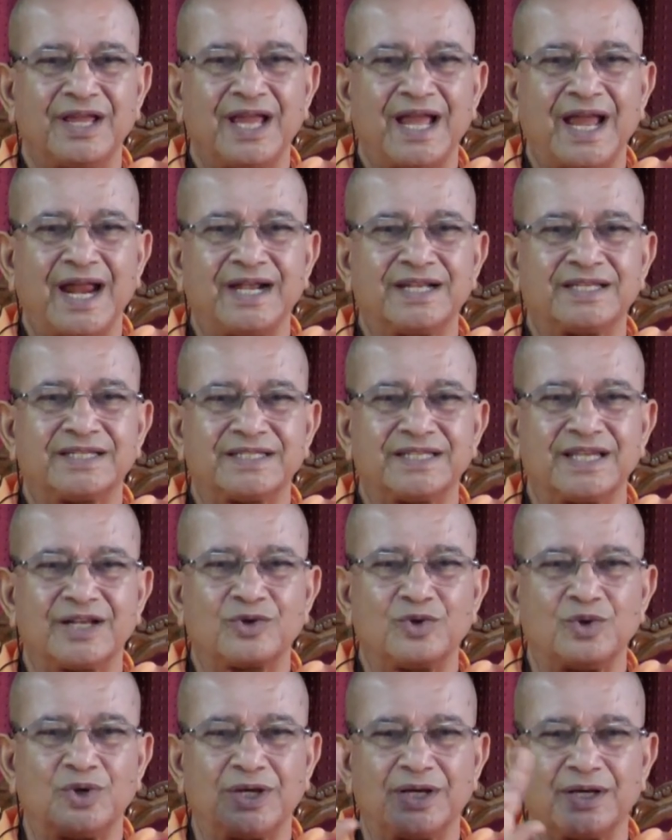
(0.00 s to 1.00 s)
and
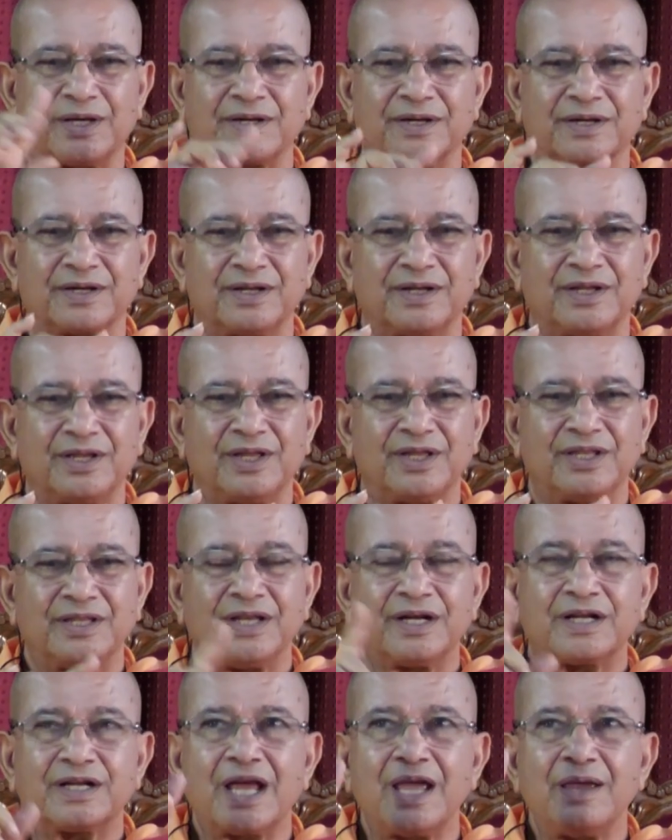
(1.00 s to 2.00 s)
circular.
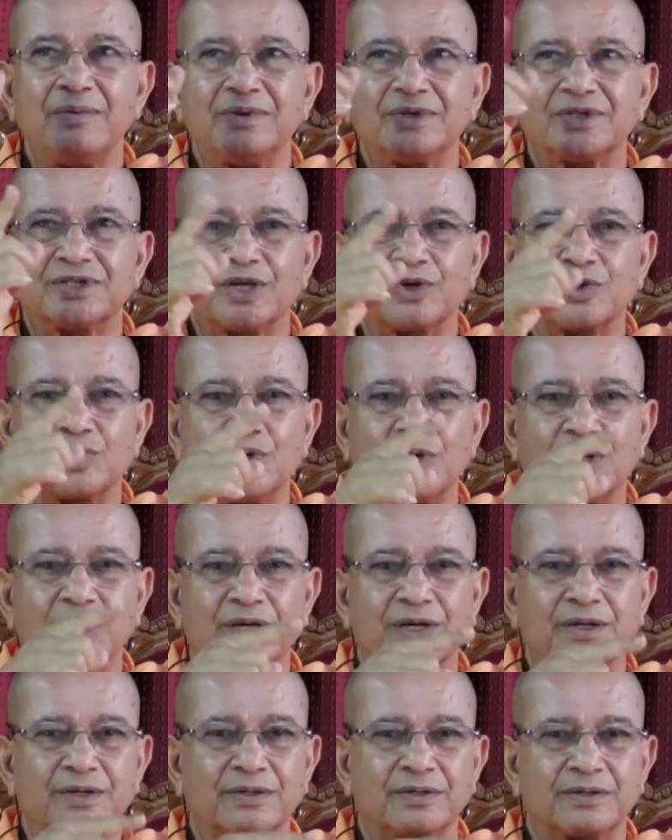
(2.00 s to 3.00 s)
The time is circular.